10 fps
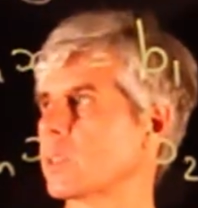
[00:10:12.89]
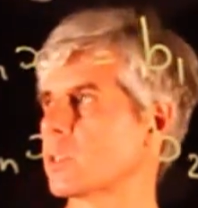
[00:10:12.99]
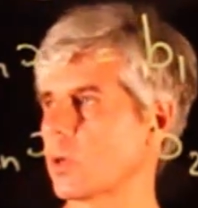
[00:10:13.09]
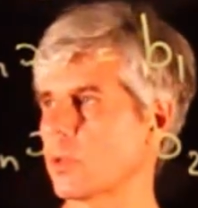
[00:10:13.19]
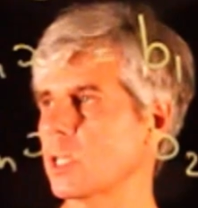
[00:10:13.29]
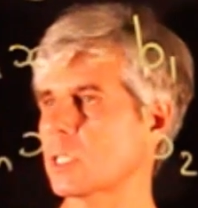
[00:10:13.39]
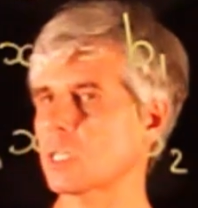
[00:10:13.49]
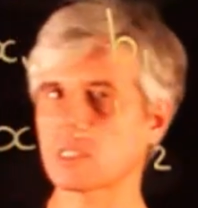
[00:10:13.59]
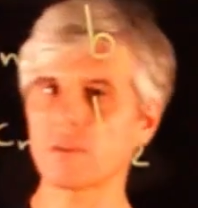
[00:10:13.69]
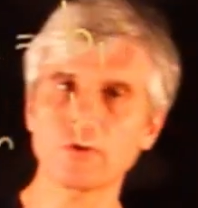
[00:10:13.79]
So this
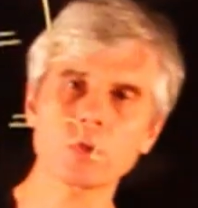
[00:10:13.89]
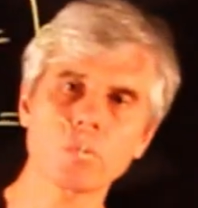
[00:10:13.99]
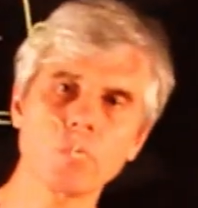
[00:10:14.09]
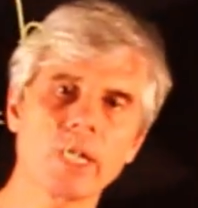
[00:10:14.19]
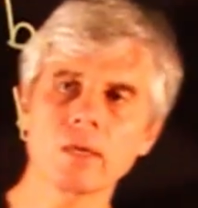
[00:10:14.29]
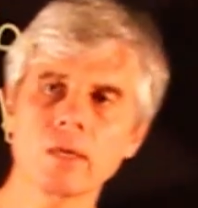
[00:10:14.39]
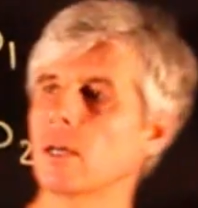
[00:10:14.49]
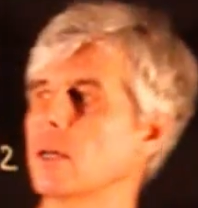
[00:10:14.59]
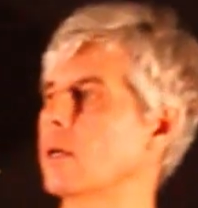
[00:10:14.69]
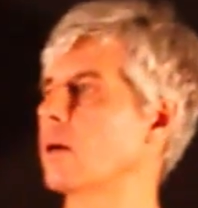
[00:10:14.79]
is the first way
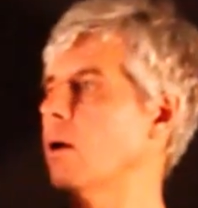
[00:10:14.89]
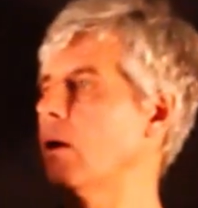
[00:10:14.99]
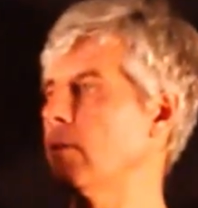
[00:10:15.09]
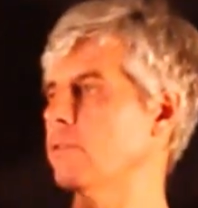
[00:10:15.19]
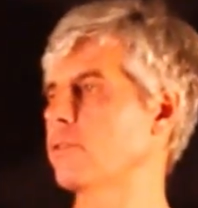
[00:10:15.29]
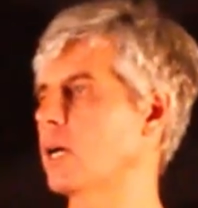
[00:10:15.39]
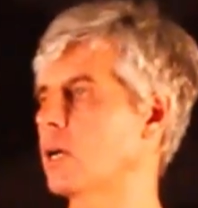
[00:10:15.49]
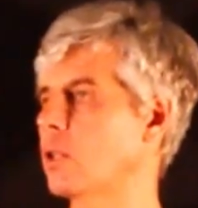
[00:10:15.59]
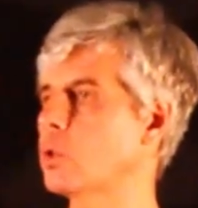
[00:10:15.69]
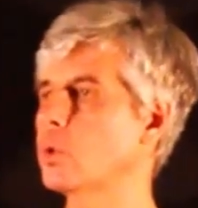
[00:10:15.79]
of
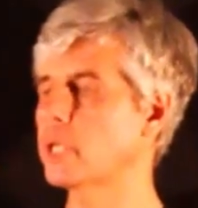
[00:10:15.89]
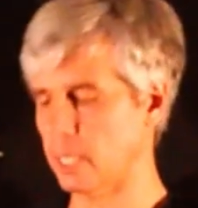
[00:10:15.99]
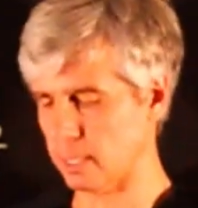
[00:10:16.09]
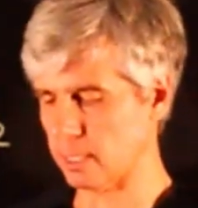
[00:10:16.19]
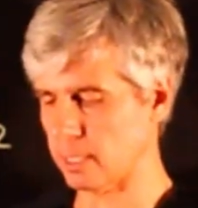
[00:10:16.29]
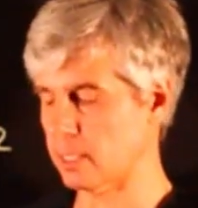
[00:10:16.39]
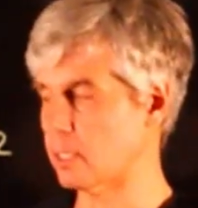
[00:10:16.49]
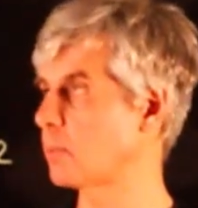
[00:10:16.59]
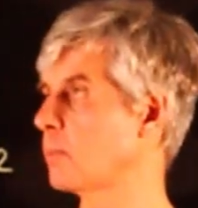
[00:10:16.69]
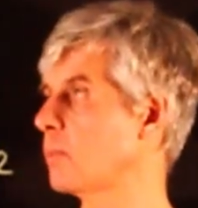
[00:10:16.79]
looking at the
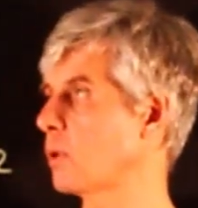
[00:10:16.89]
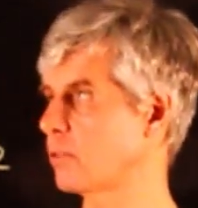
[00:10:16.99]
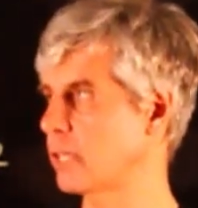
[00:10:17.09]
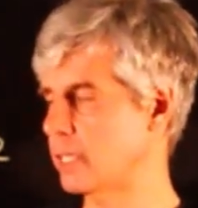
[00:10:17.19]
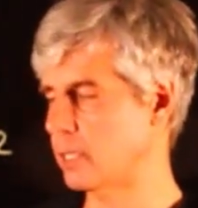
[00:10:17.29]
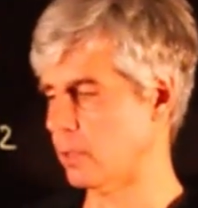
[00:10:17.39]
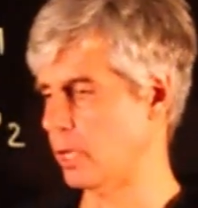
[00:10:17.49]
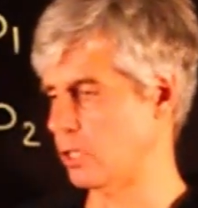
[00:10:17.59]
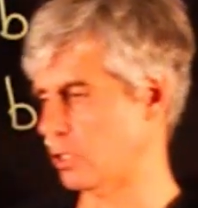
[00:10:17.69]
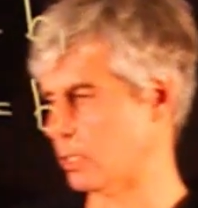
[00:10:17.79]
system of linear
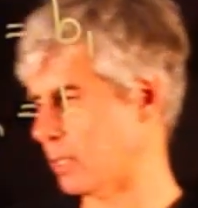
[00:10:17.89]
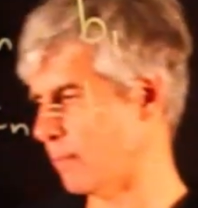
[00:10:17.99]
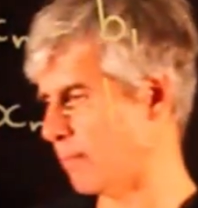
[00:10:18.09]
equations.